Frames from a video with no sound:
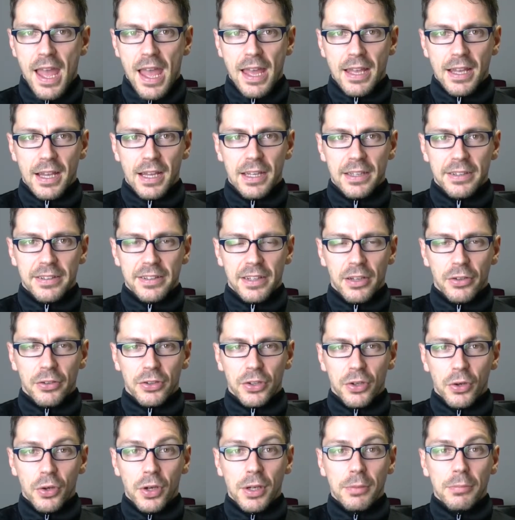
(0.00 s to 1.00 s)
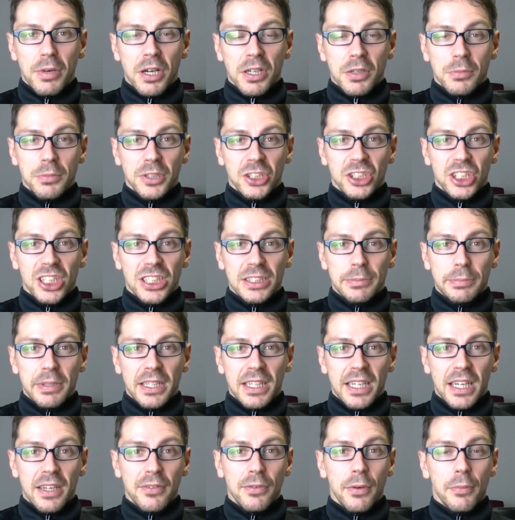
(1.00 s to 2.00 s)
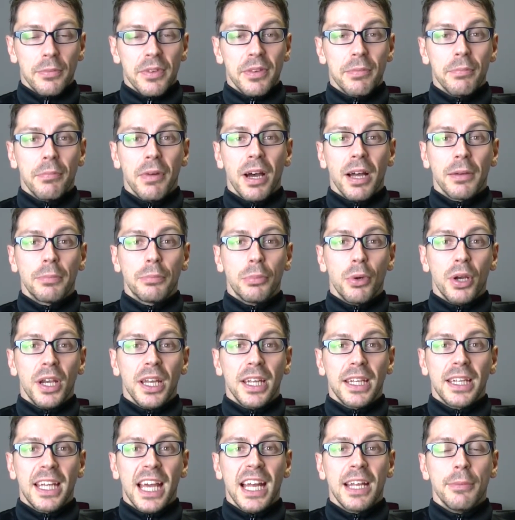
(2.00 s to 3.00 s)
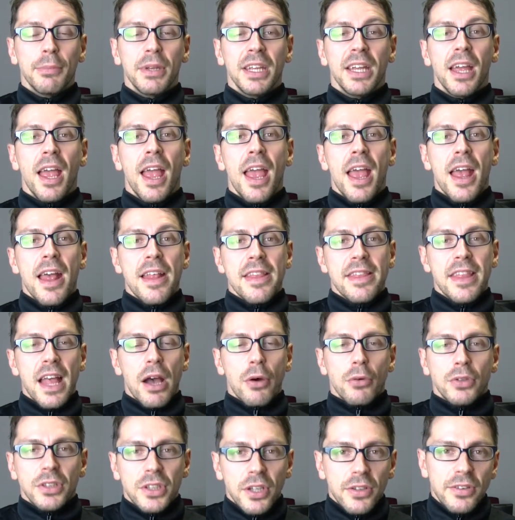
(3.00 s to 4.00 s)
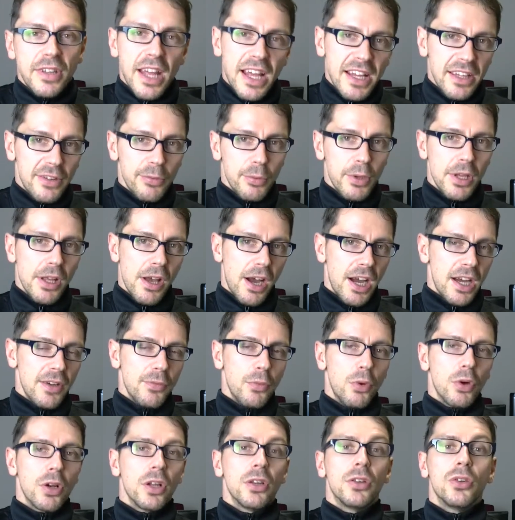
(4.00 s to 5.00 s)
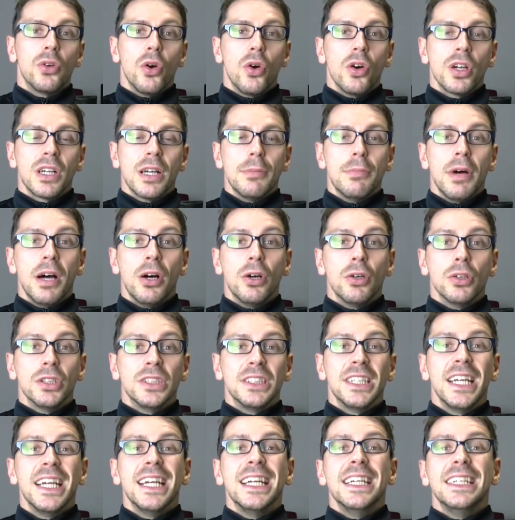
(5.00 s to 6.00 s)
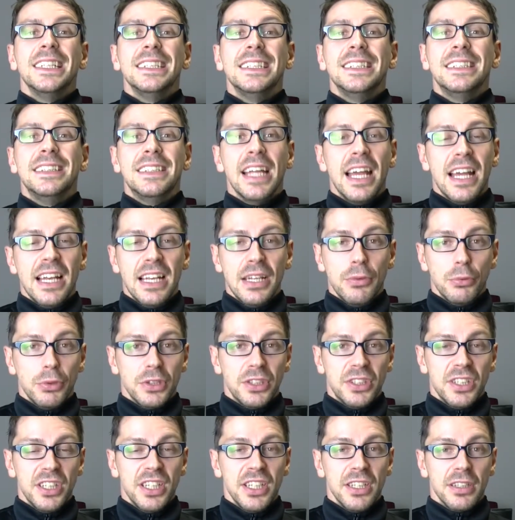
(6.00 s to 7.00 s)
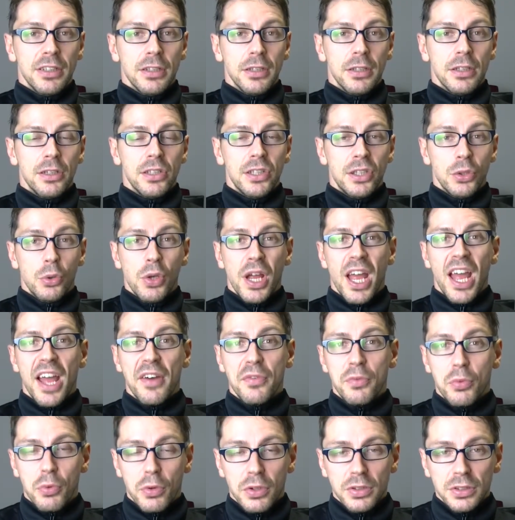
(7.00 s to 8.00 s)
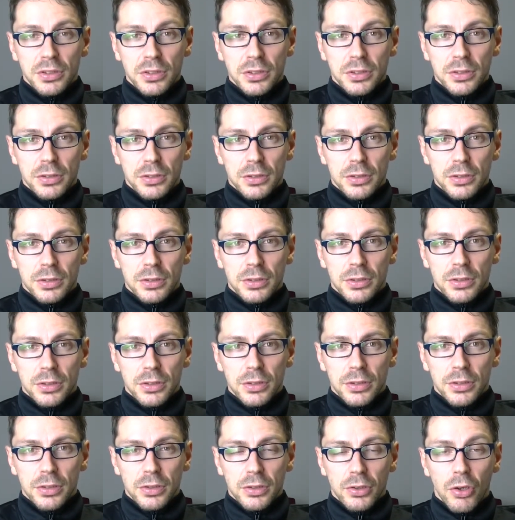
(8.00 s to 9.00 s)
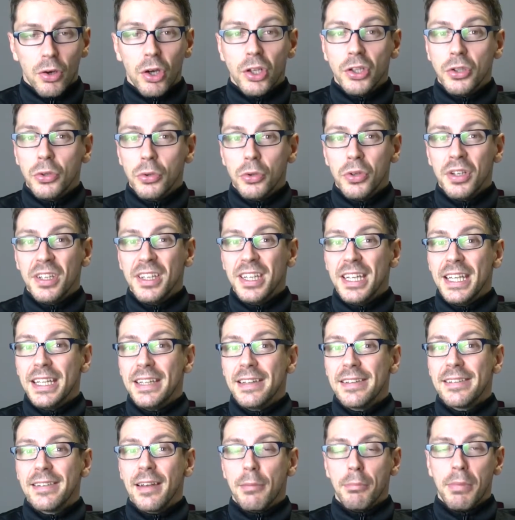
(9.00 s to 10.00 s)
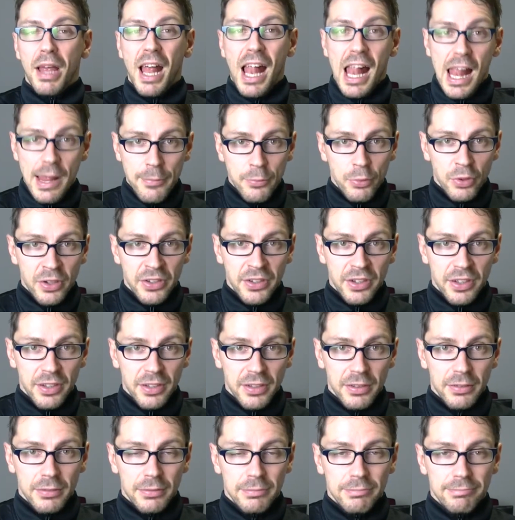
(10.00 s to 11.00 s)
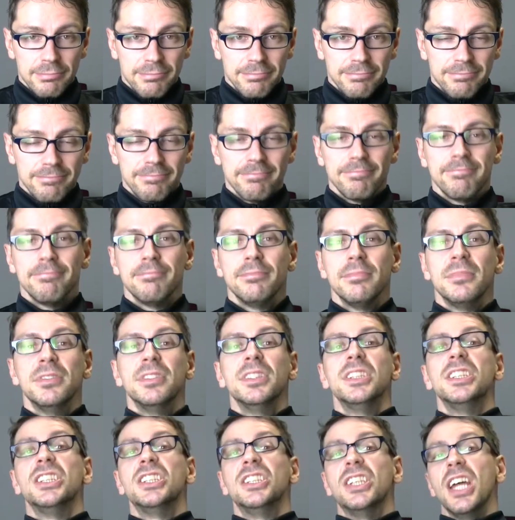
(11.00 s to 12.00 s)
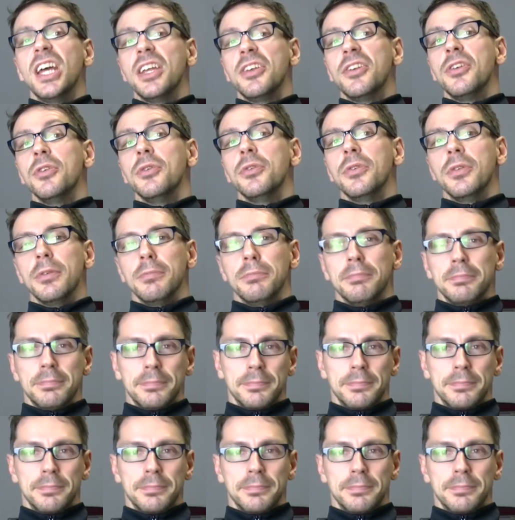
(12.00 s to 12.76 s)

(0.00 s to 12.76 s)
Hey guys, how's it going? Marco Moeschter speaking from Smart Brain Academy. Now in today's video I want to talk about daily routine. Do we have one? Or do we need some help with it? Stay tuned.